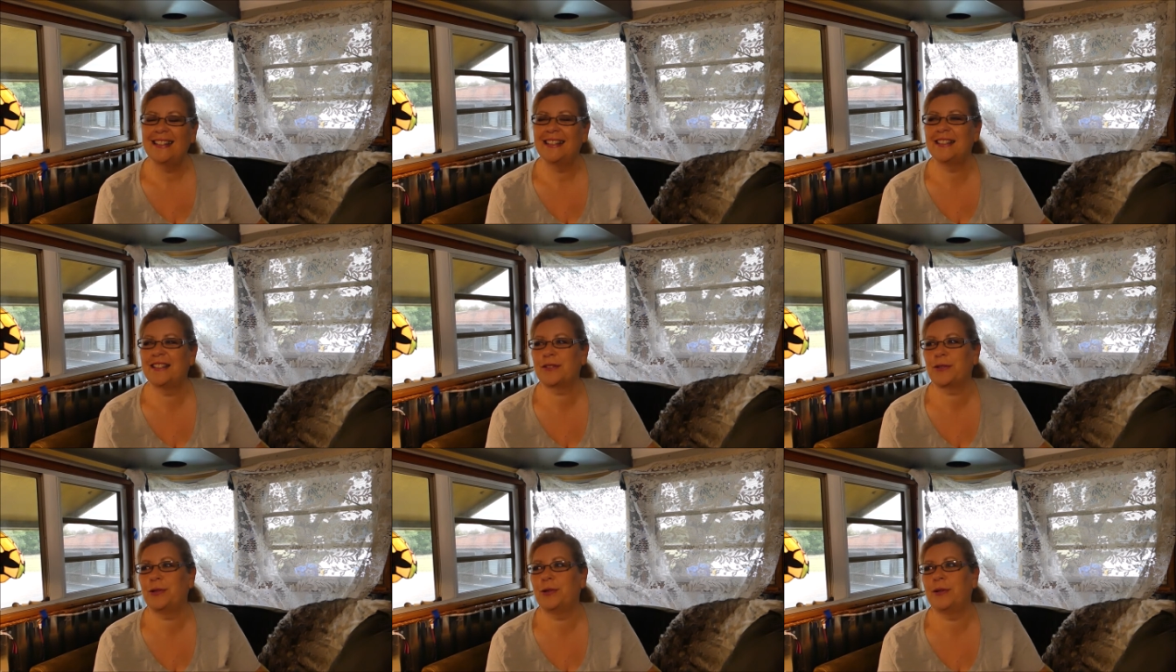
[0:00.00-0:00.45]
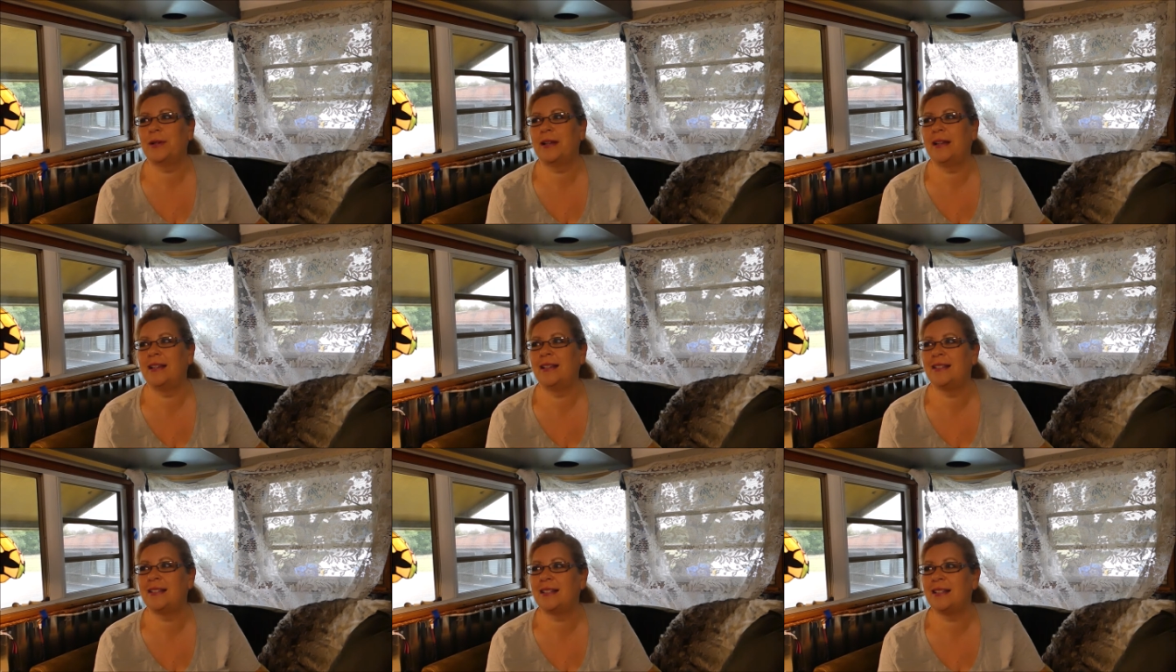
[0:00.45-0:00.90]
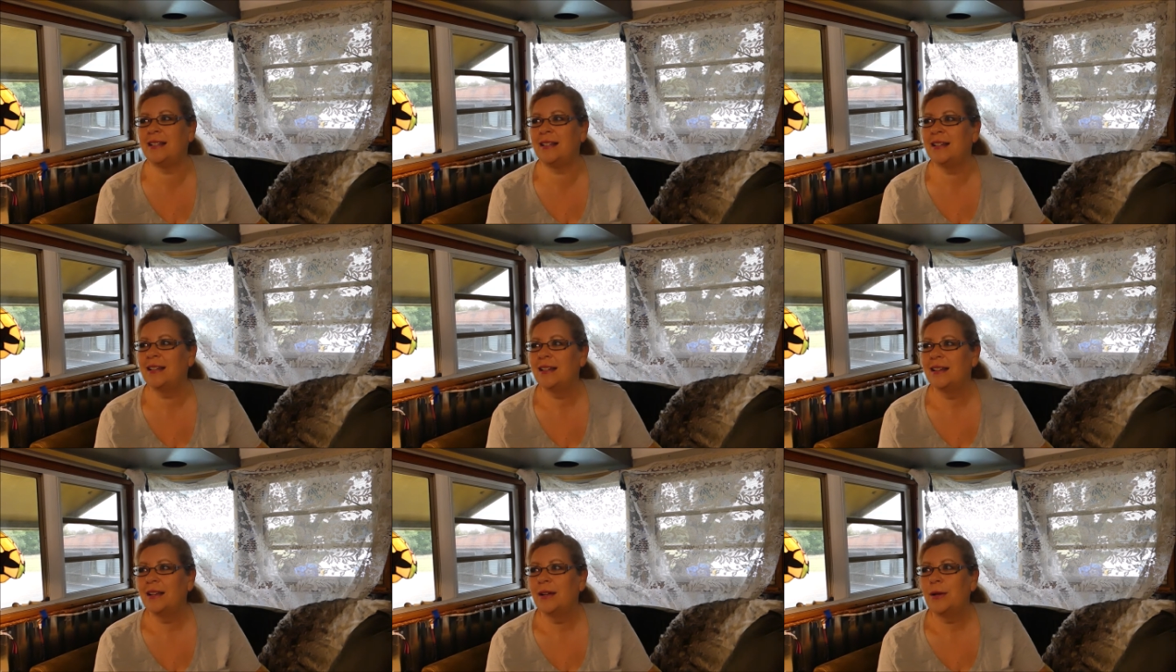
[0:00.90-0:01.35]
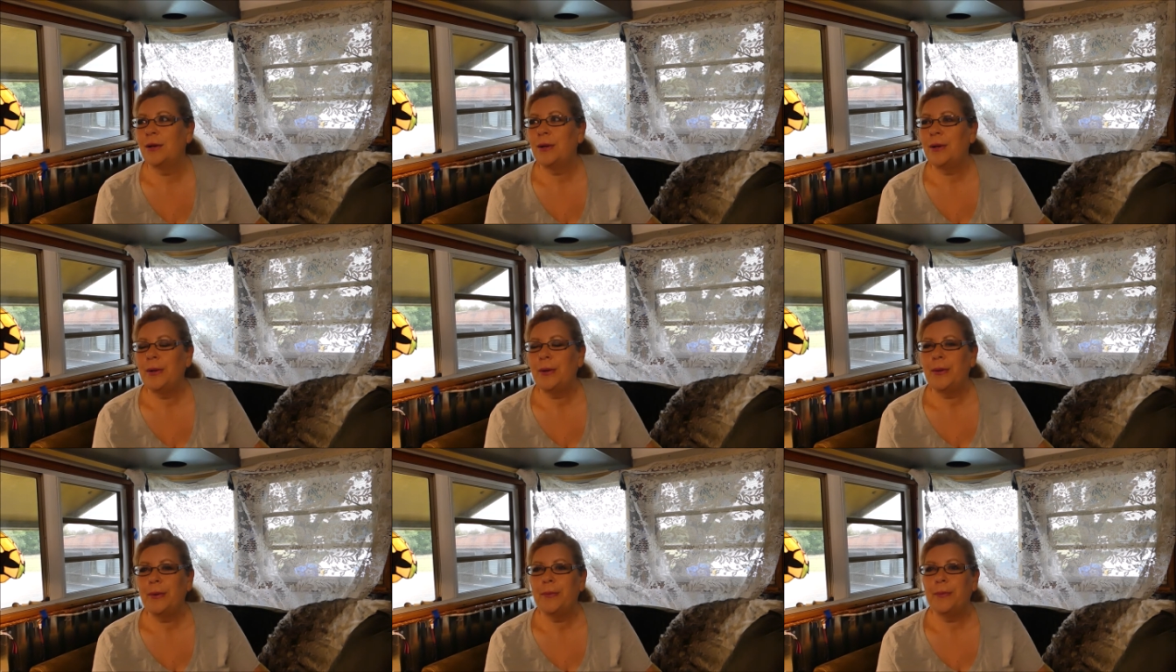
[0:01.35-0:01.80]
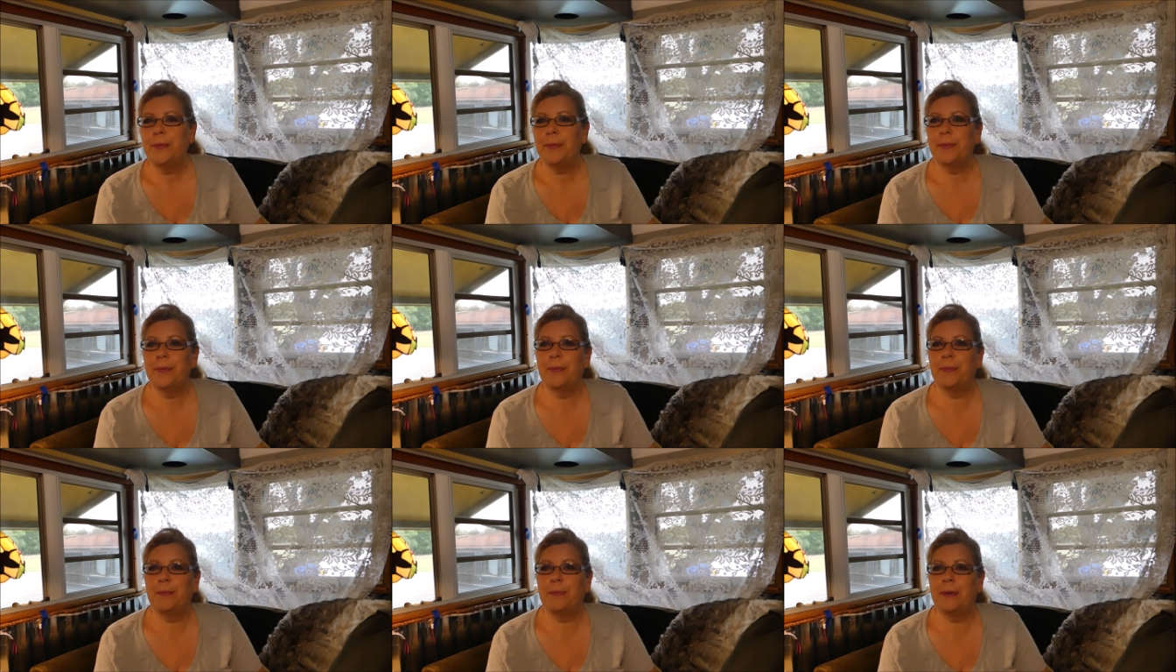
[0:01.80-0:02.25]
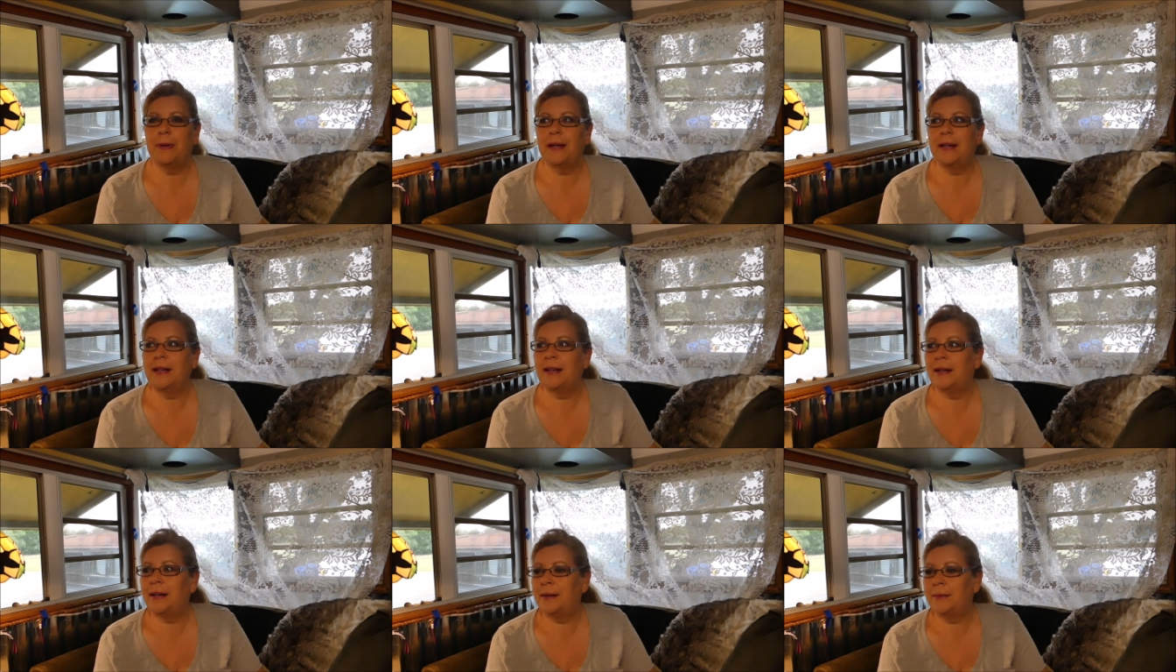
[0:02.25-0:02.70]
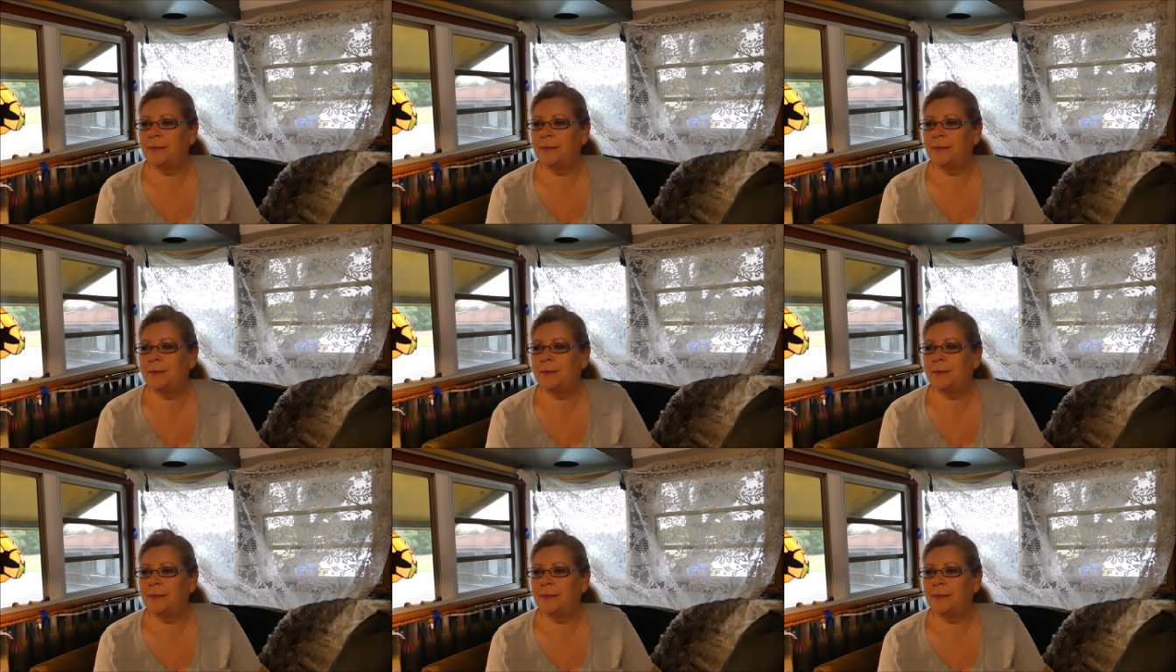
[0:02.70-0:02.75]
It's crazy. But